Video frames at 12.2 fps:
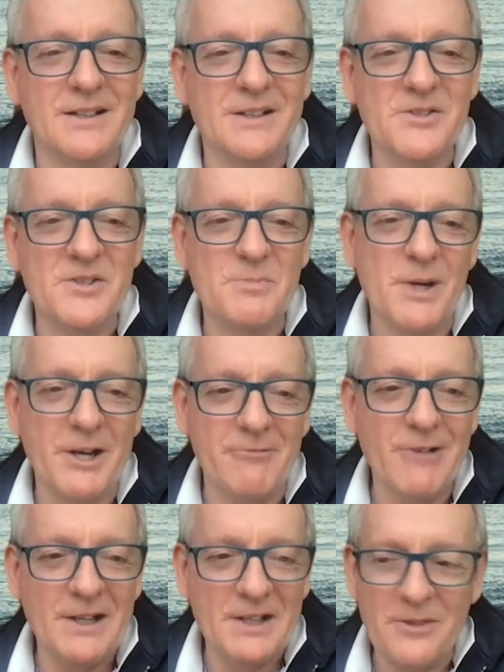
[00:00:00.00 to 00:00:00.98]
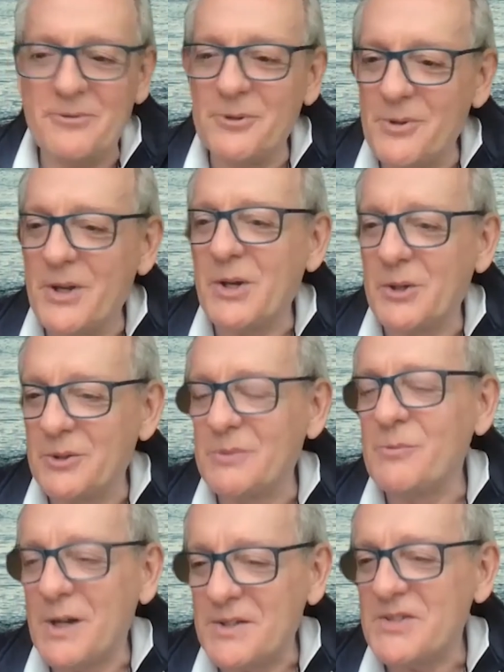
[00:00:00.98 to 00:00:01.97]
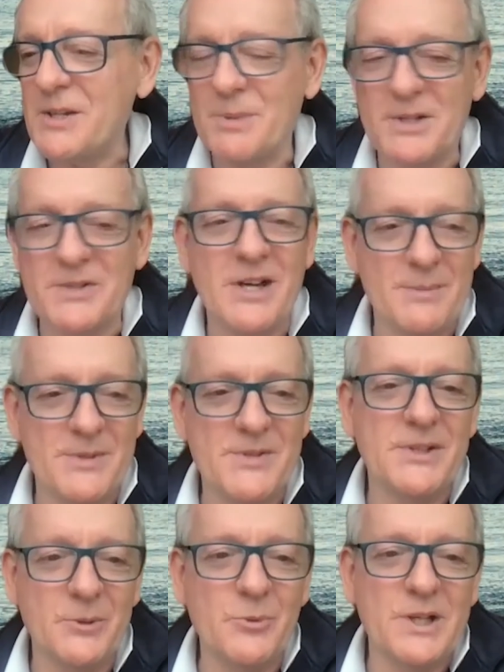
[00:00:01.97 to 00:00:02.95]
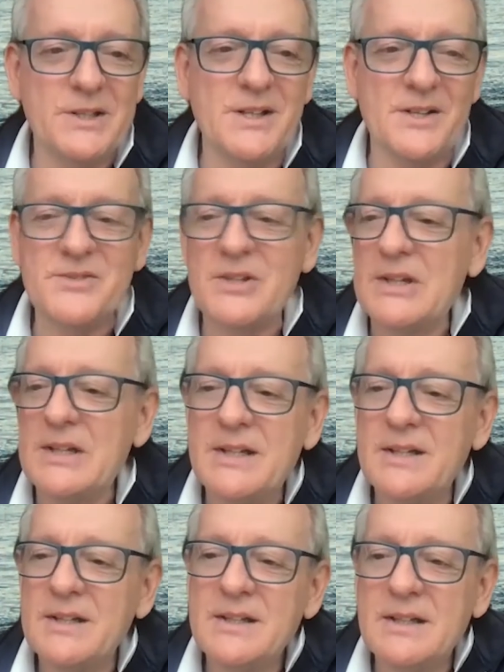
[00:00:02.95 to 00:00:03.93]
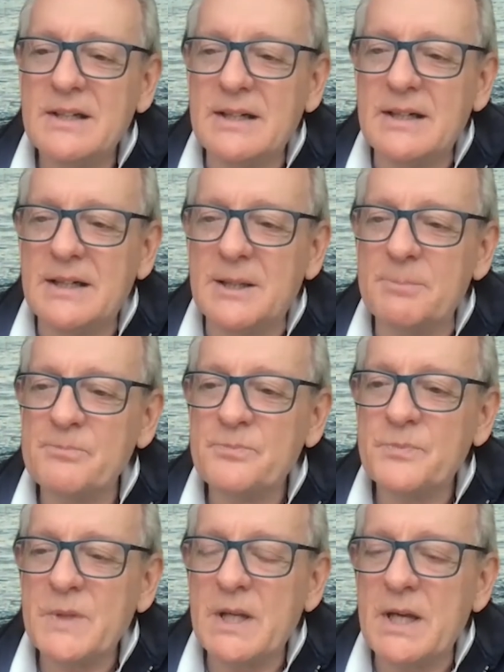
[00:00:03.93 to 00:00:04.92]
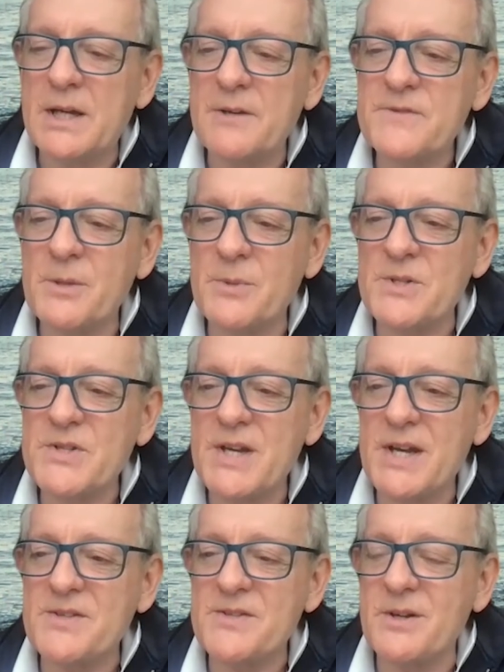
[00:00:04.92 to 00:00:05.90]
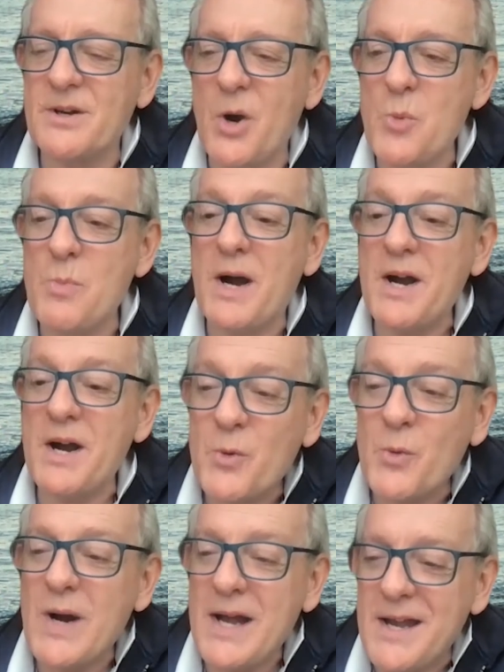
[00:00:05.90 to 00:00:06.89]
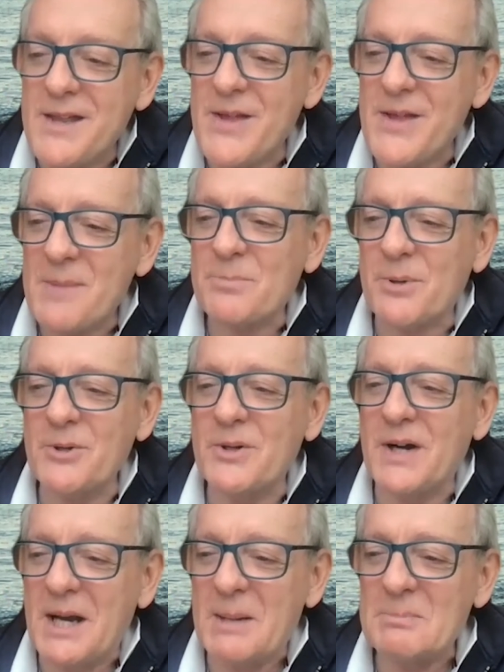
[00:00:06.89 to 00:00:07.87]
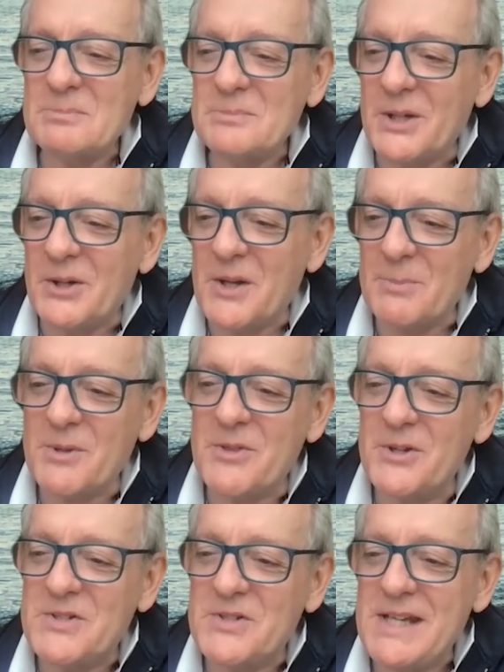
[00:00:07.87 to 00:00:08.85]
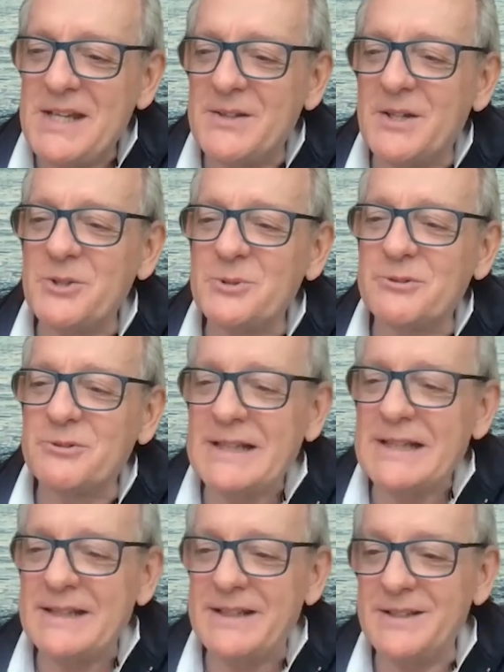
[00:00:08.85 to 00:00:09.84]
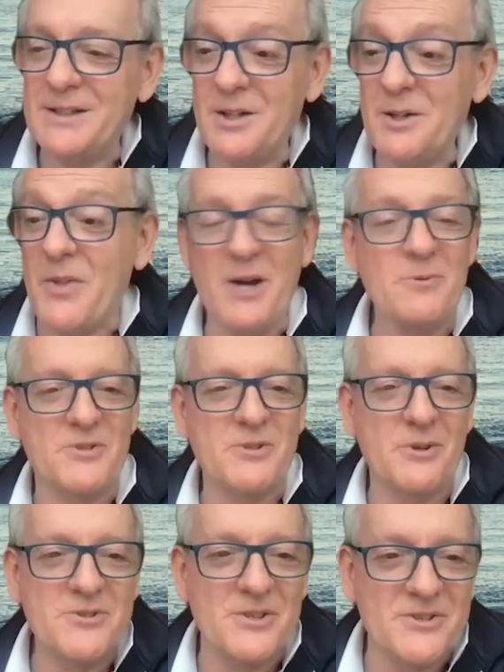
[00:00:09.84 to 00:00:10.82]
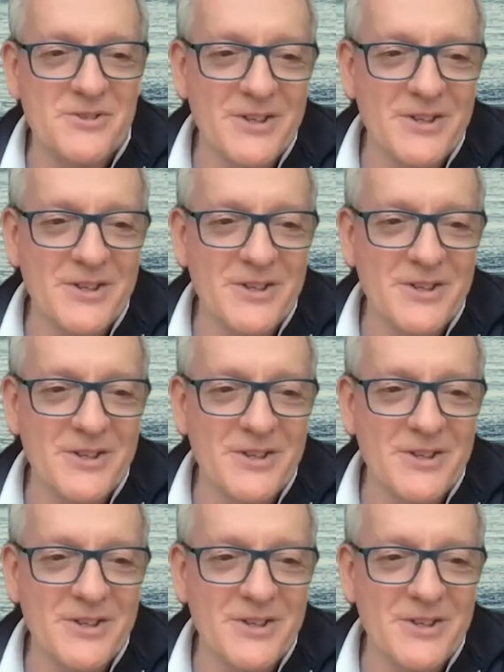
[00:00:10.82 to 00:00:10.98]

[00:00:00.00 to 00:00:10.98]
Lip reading: Just by running through the code one step at a time and seeing what it does. And if someone says, oh, by the way, that program, number 13 that you were running there, that was conscious.